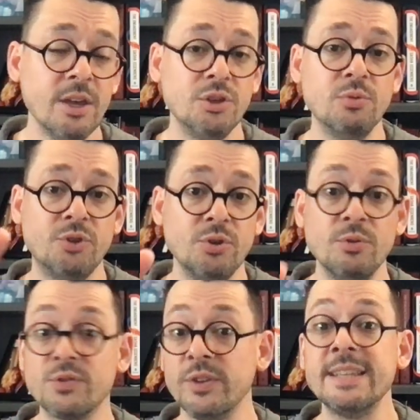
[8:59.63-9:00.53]
you
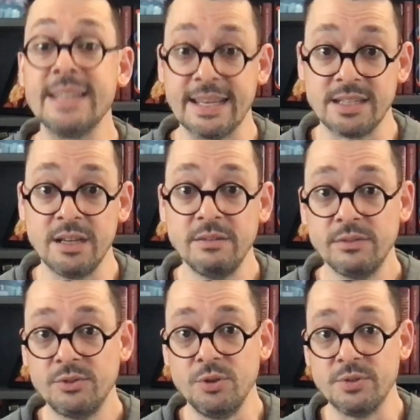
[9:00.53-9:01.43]
choose for this essay
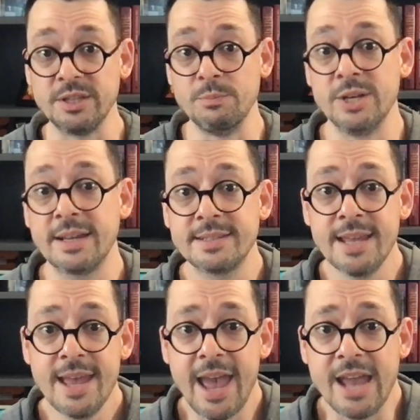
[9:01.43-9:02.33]
2 subjects,
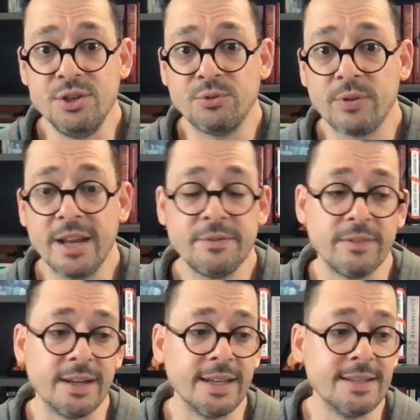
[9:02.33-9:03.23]
and you try to
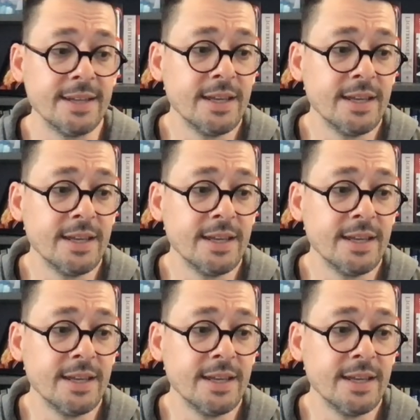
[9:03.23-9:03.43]
find